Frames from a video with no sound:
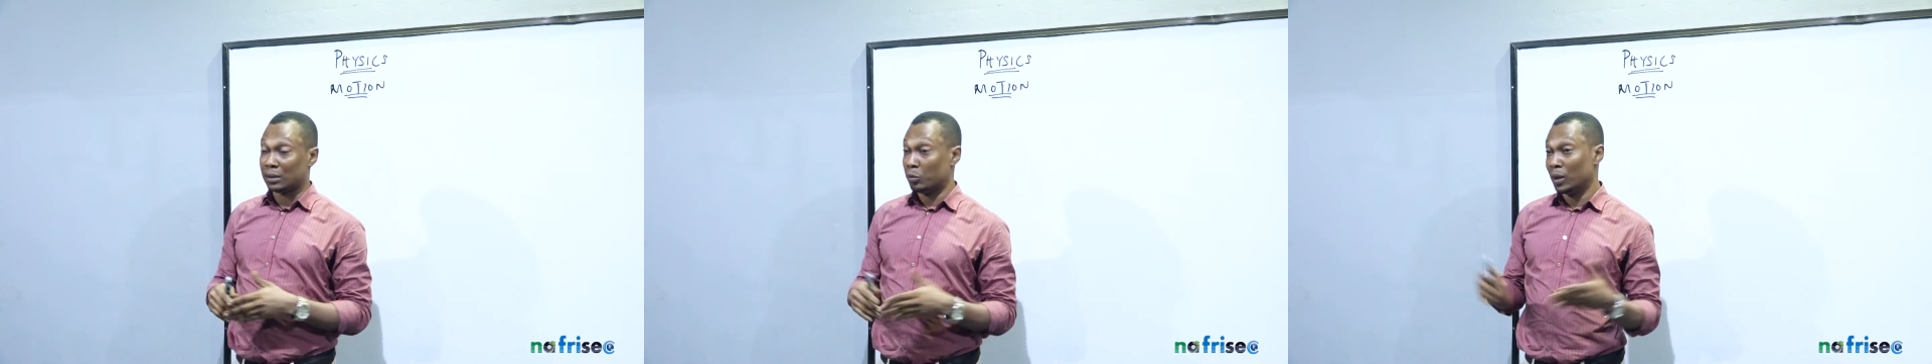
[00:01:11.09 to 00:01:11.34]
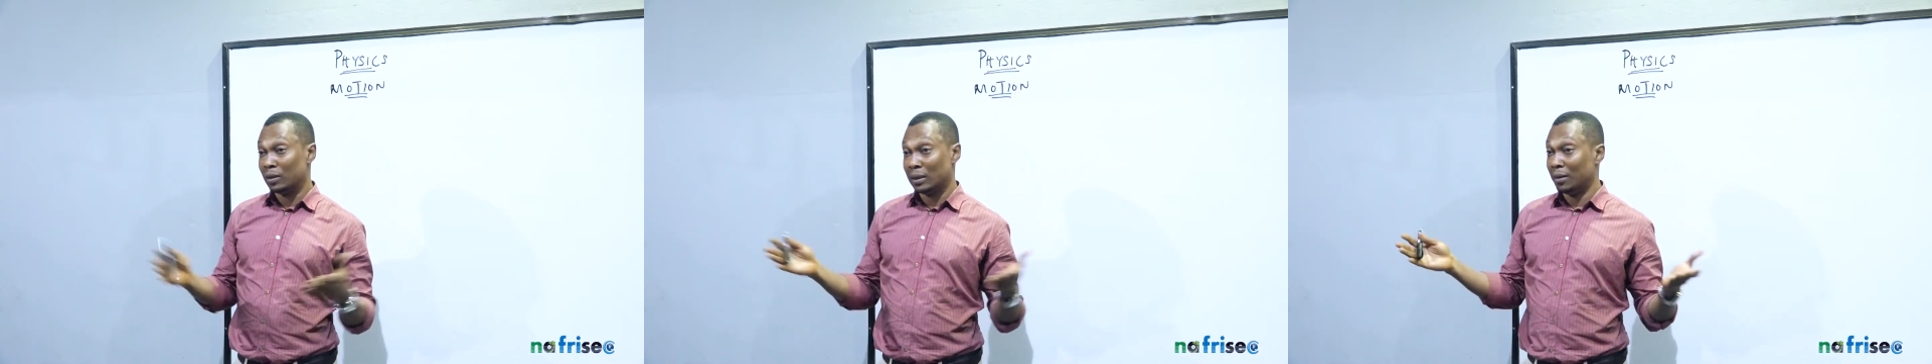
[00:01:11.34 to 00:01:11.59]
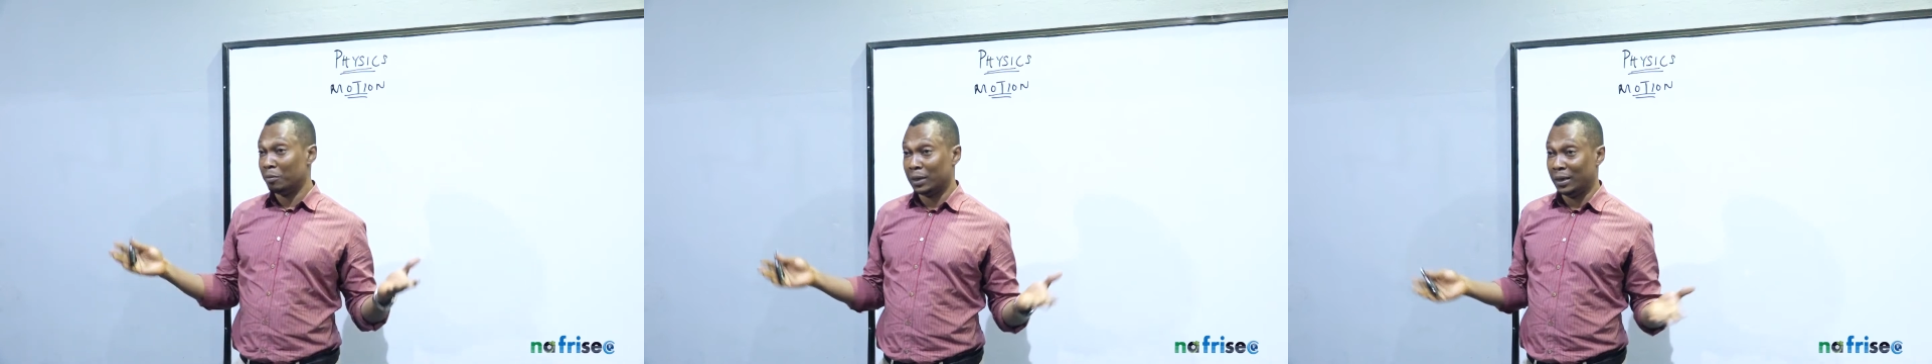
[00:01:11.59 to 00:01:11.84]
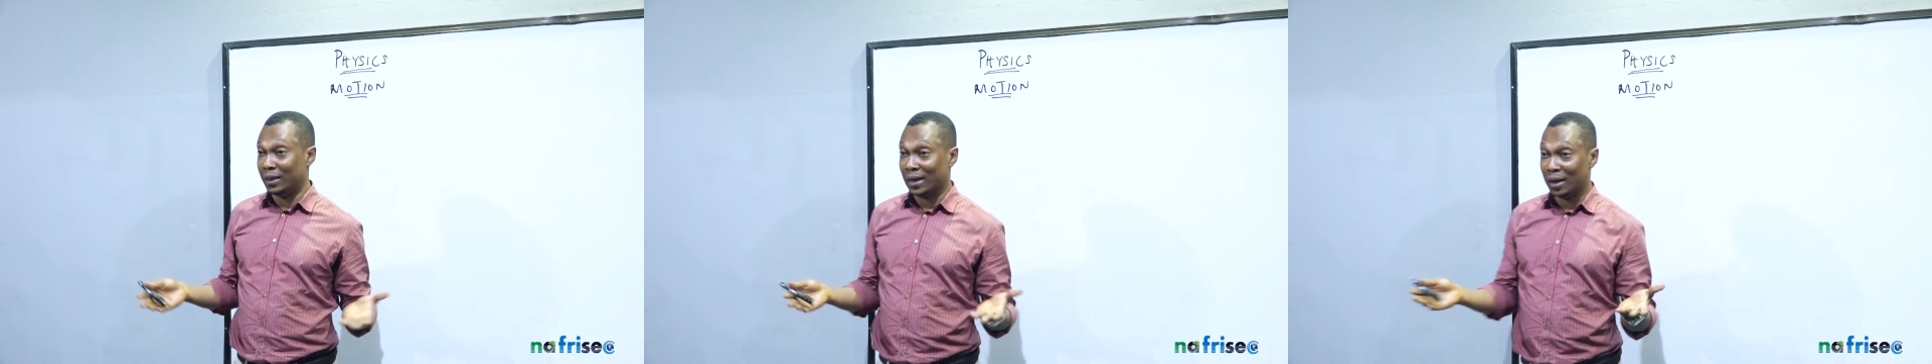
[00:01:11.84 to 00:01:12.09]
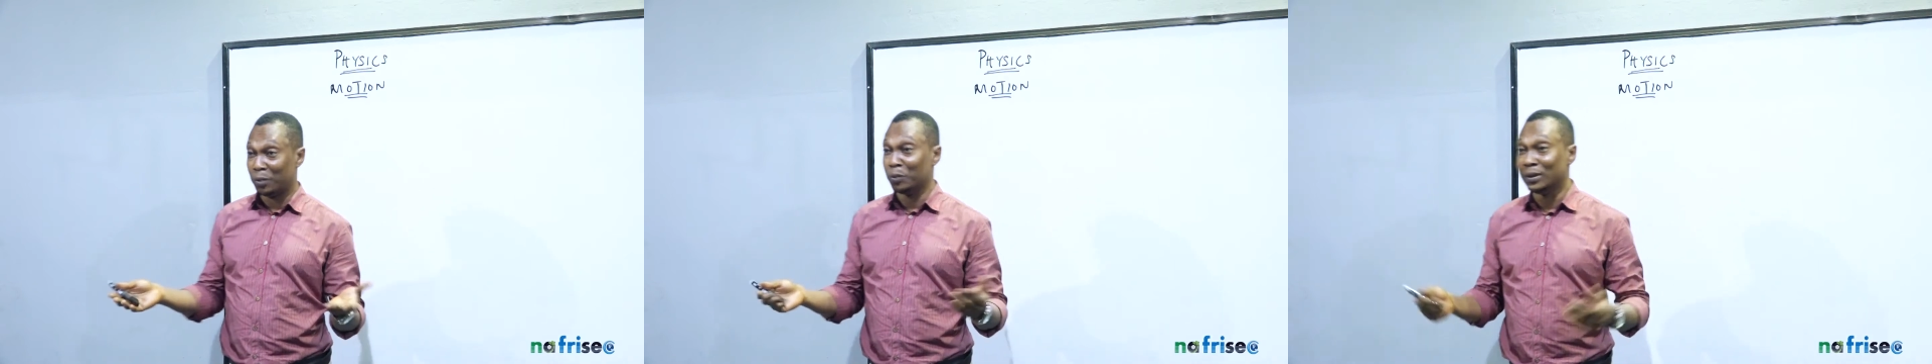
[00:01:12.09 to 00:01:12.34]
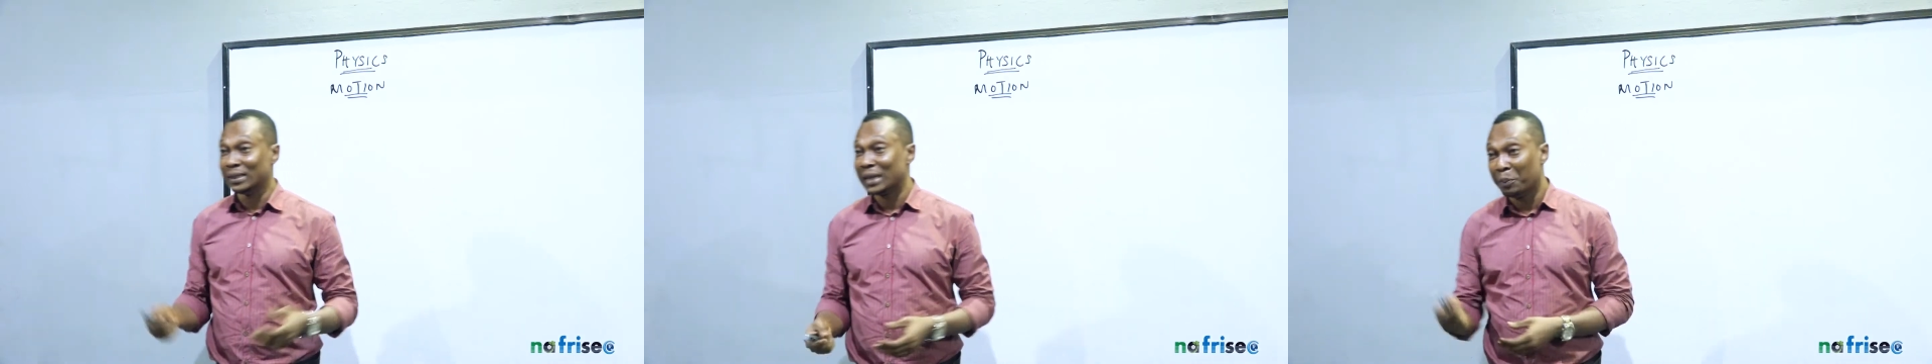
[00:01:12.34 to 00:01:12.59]
Well, I could
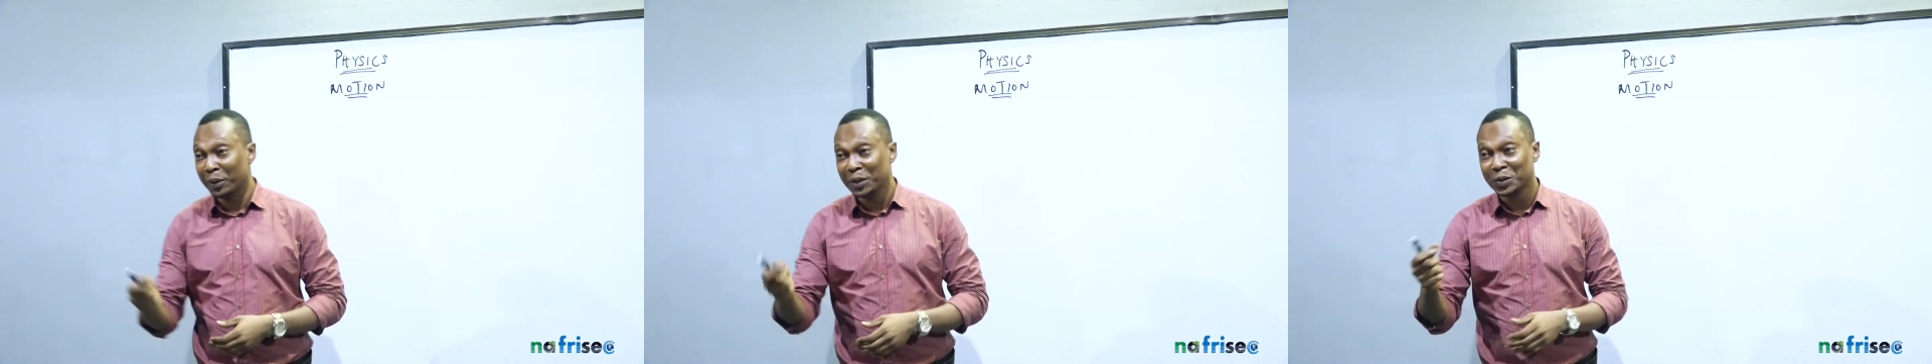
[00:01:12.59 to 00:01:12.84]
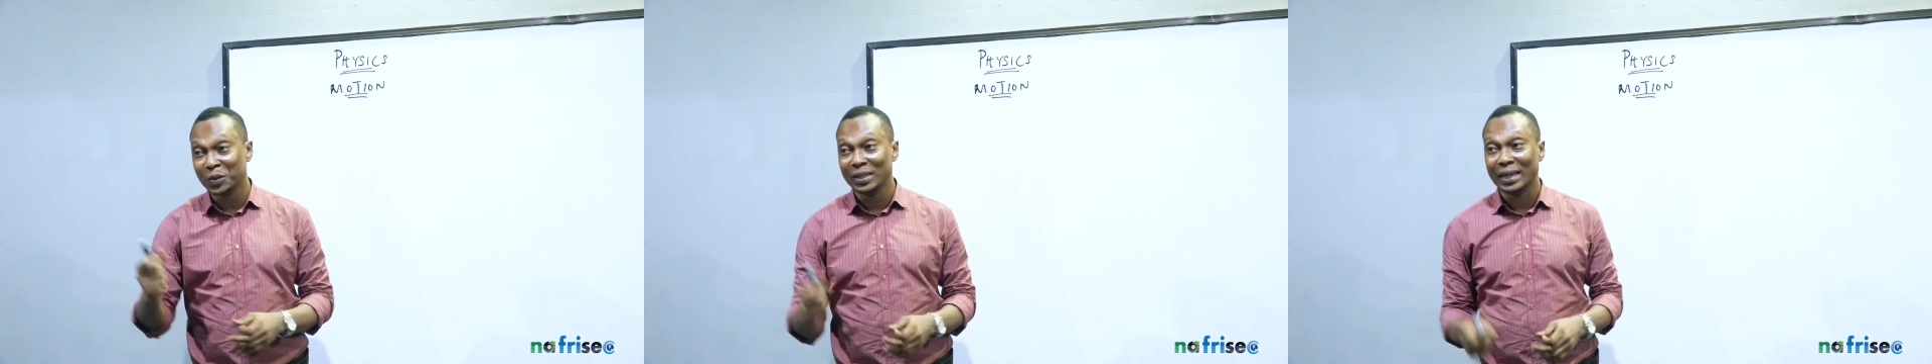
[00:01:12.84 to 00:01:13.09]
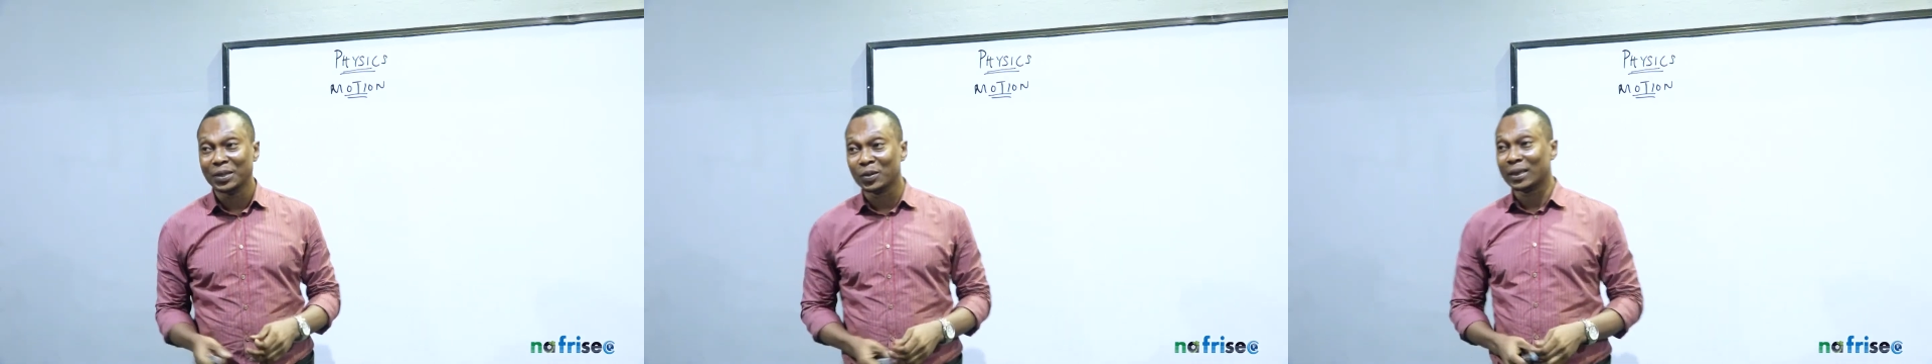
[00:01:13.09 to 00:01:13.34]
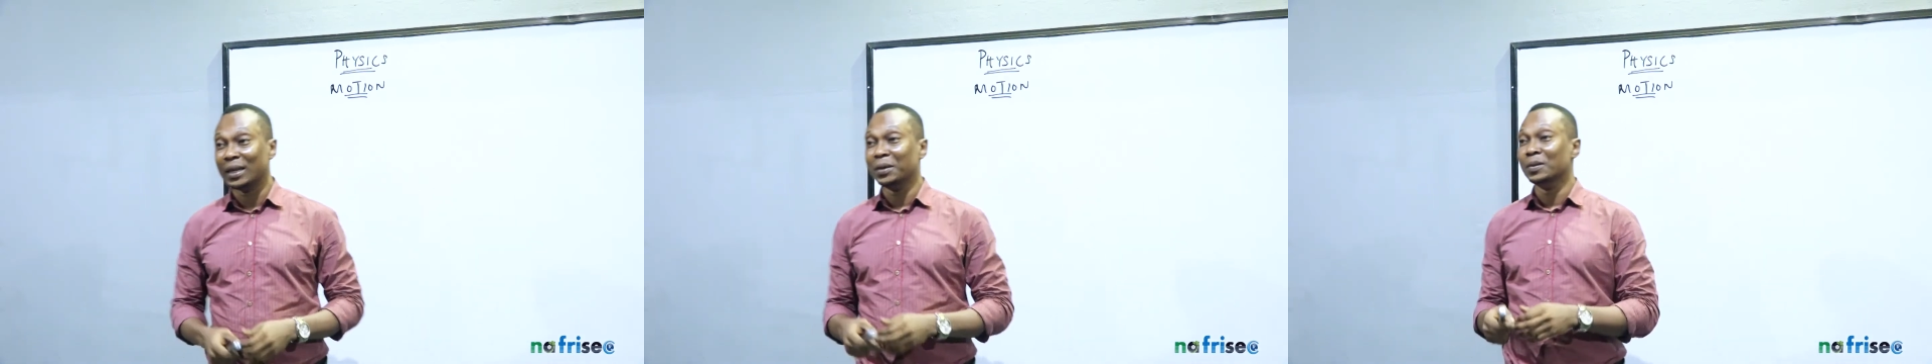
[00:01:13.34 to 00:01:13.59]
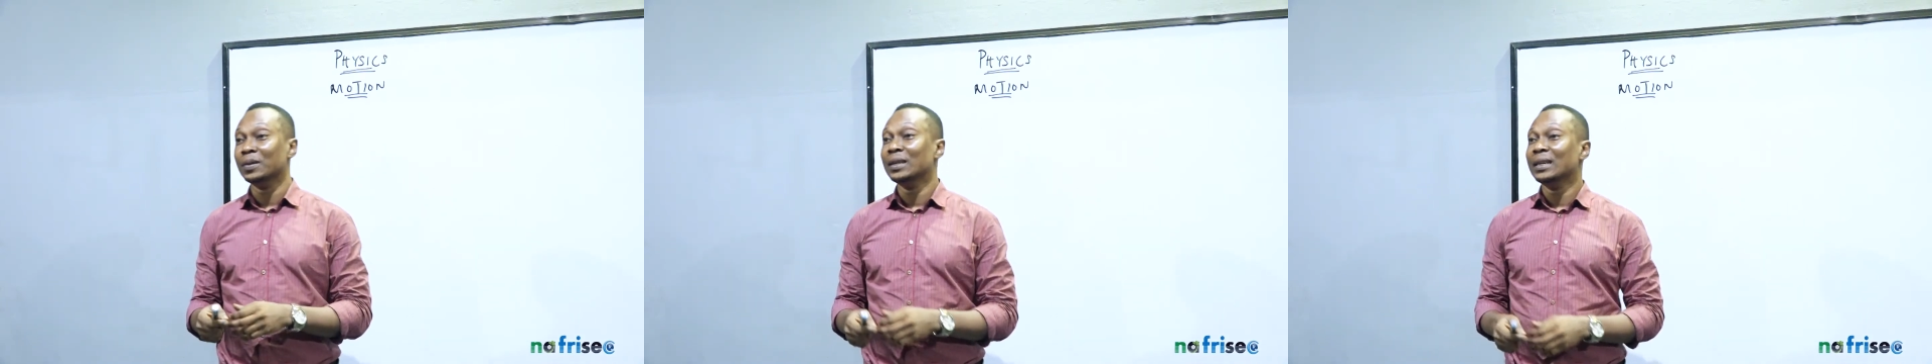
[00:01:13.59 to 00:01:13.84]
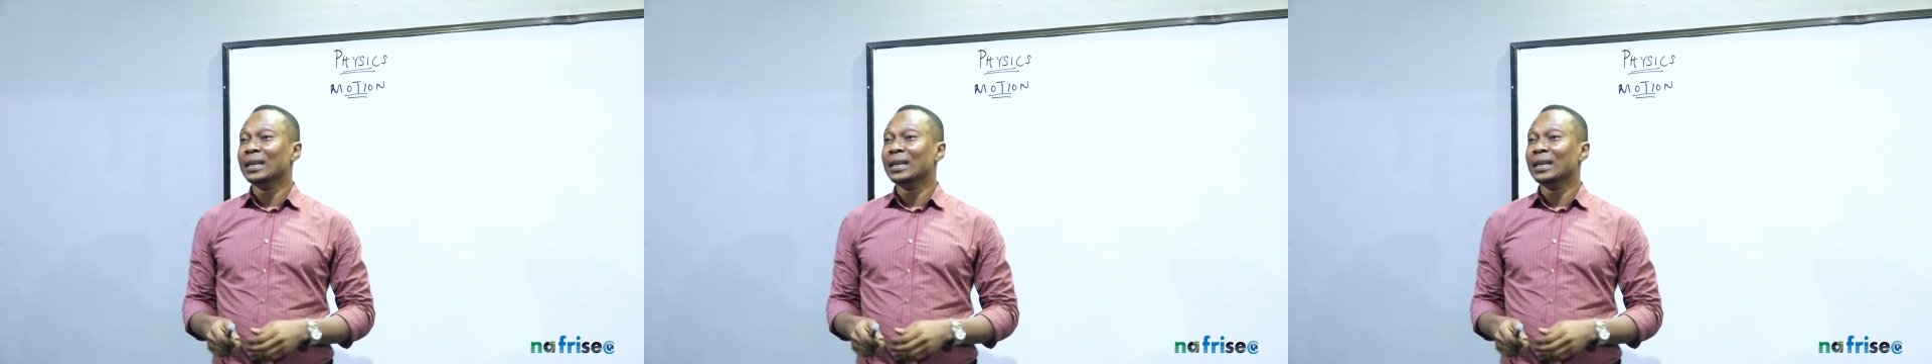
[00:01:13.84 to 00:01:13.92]
disappoint you here to tell you